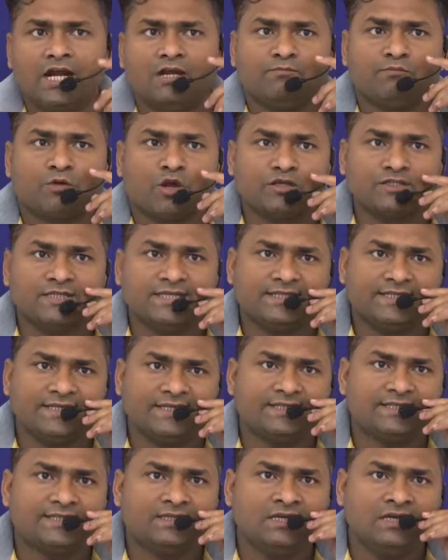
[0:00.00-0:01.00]

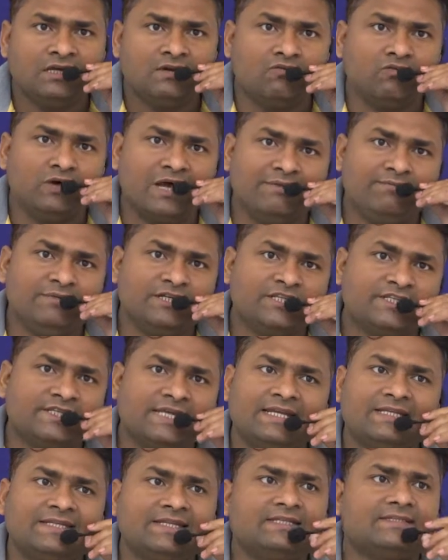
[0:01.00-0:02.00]
processes by which
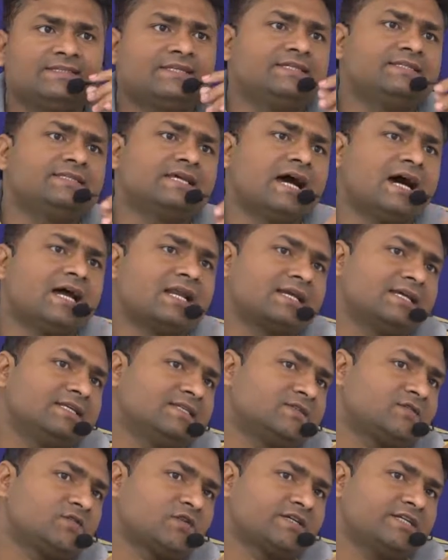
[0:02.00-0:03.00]
sentences are
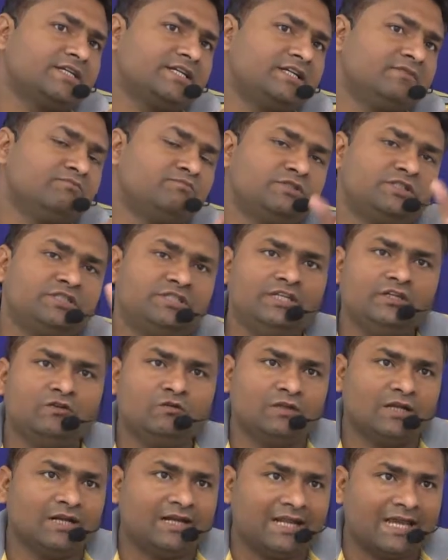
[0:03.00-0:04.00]
constructed in
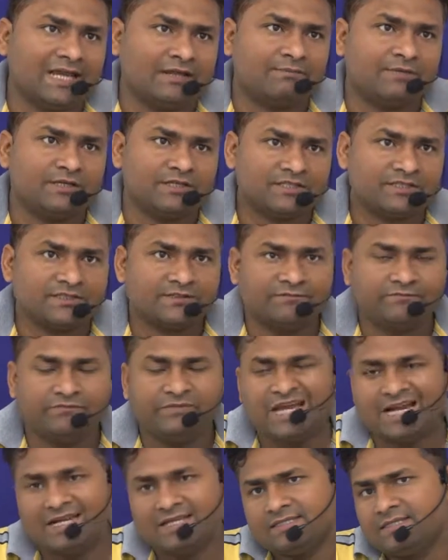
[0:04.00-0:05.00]
particular language.
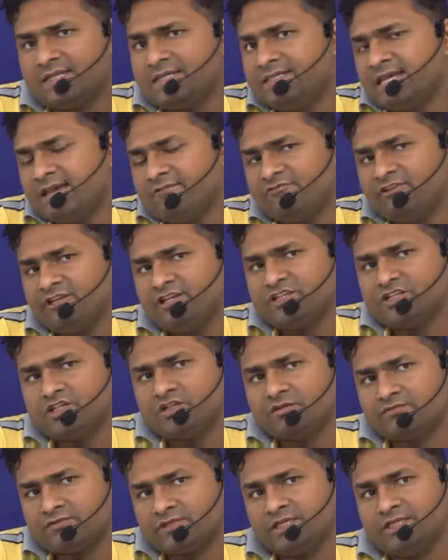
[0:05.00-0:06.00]
That is the definition
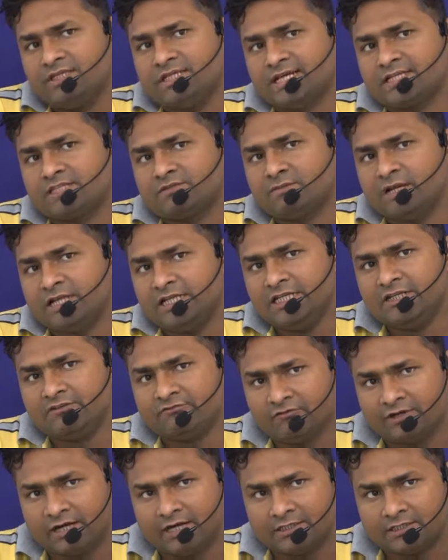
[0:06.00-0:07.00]
of syntax, my dear
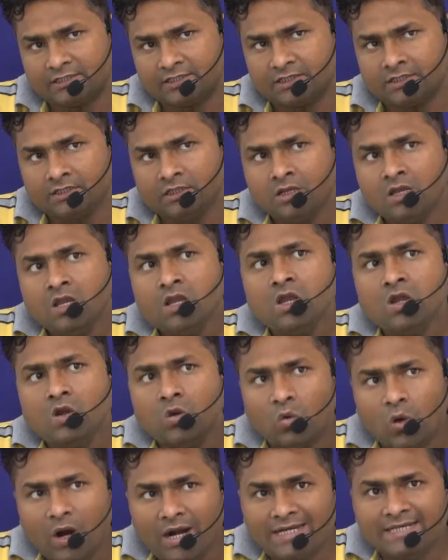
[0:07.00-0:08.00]
friends.
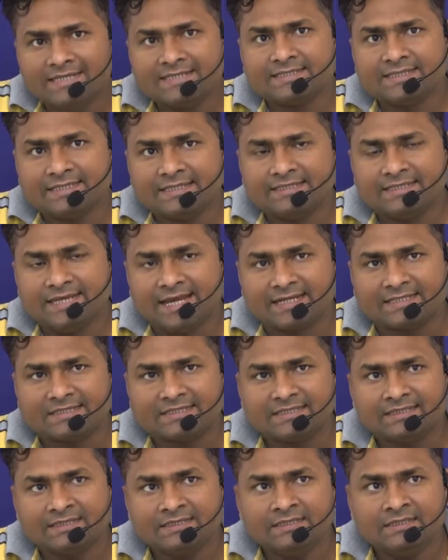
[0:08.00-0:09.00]
What is
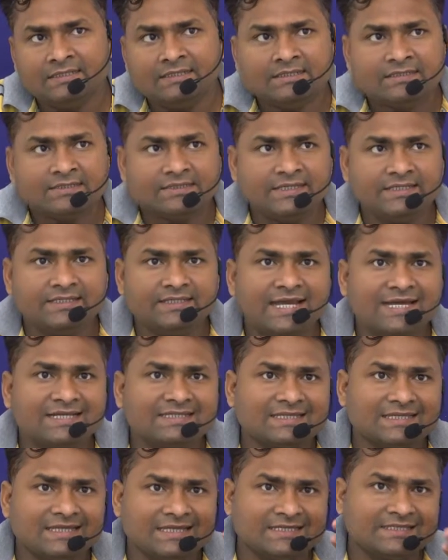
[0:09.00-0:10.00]
syntax?
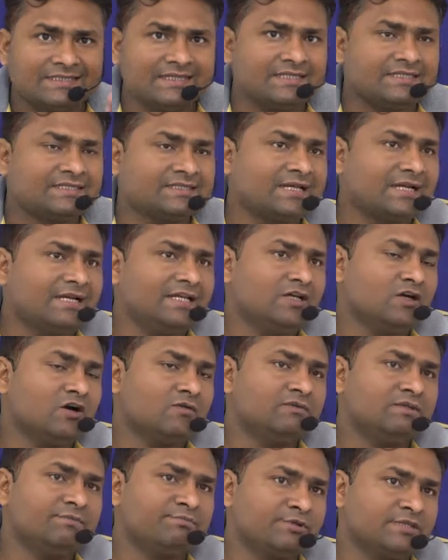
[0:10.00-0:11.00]
Syntax is the study
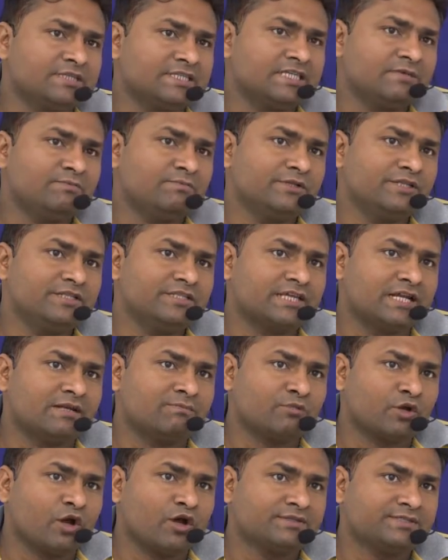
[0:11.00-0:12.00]
of the principles and
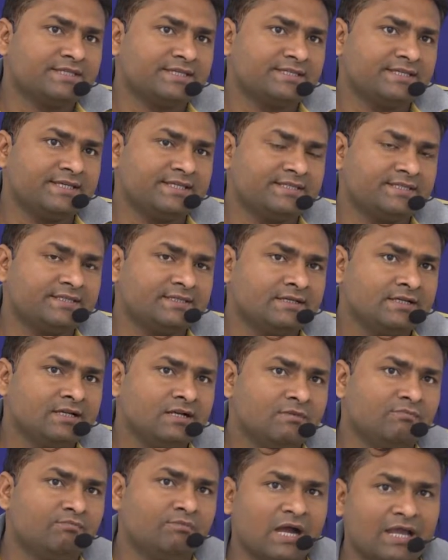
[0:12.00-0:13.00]
processes
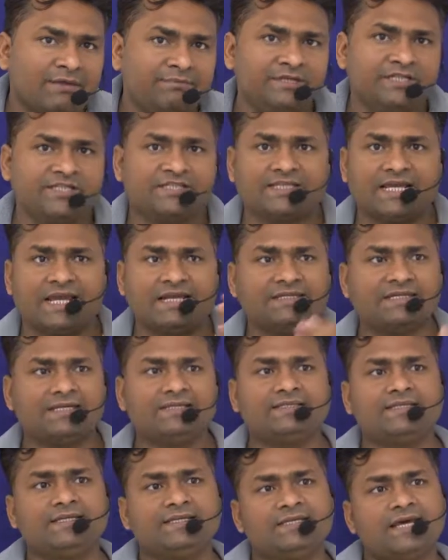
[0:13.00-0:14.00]
by which
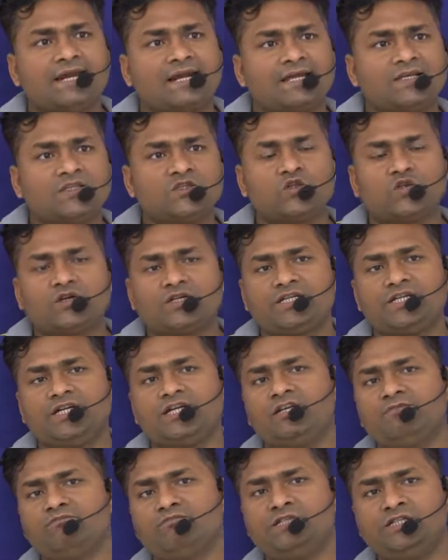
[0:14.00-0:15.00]
sentences are constructed
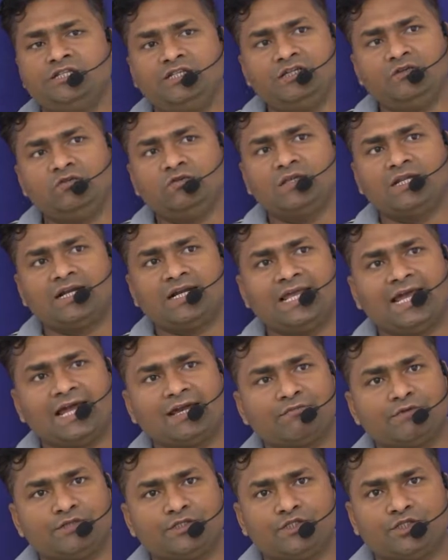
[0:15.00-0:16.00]
in particular
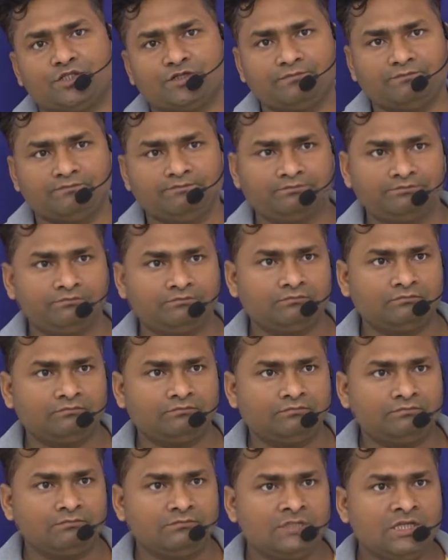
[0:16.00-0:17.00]
language.
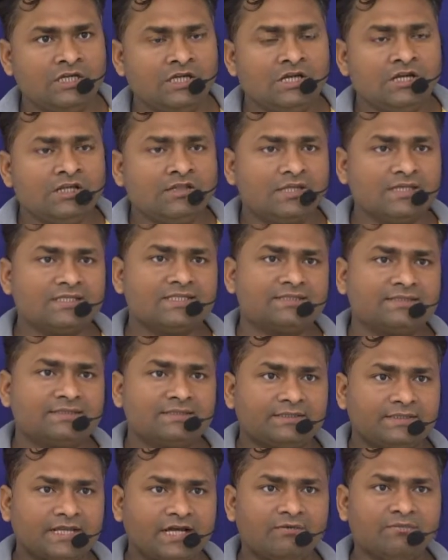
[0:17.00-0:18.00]
The
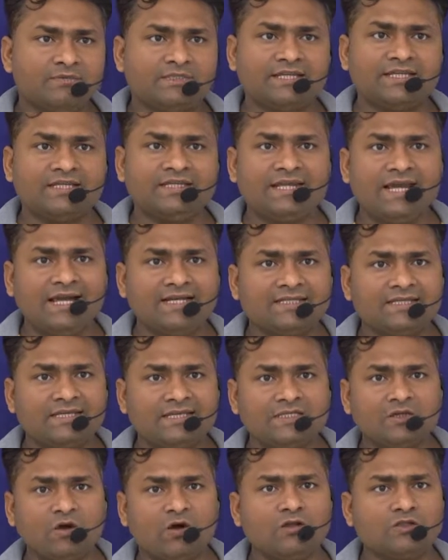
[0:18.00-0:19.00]
term syntax
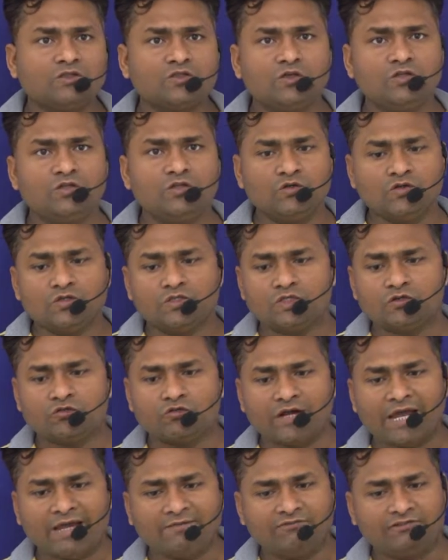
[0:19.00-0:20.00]
is also used to
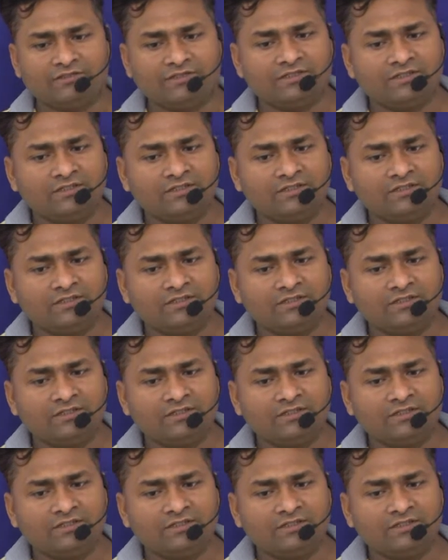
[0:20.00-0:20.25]
refer